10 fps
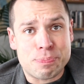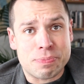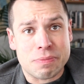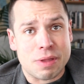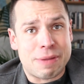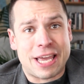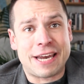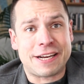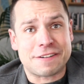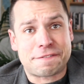
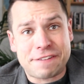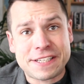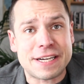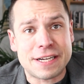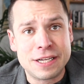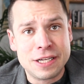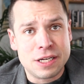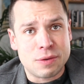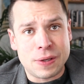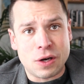mechanical fitter
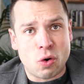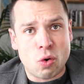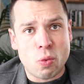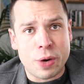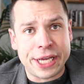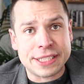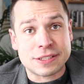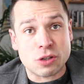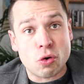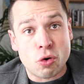will always
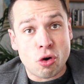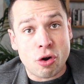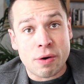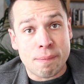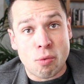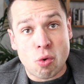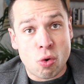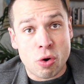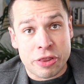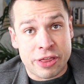earn more
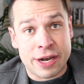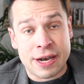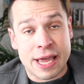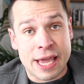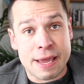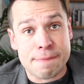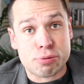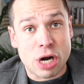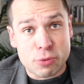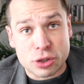than a
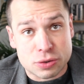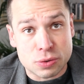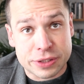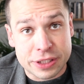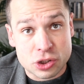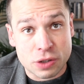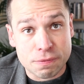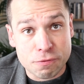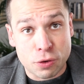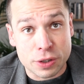primary school teacher,
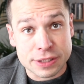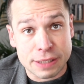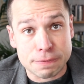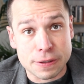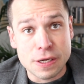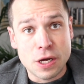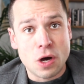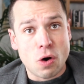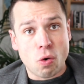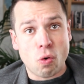for example.
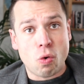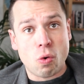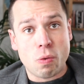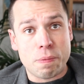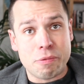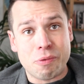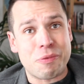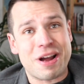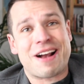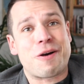Or
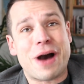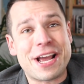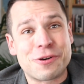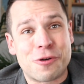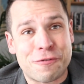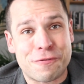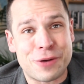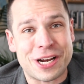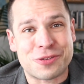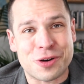quite often when I
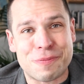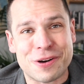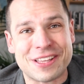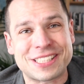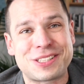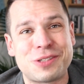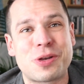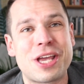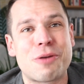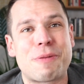talk about this, you
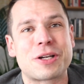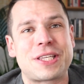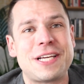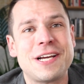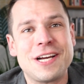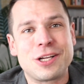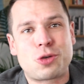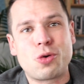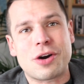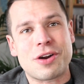hear about the
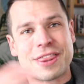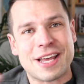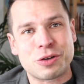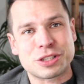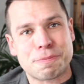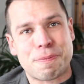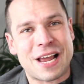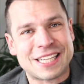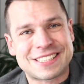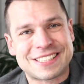200,000
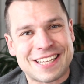plus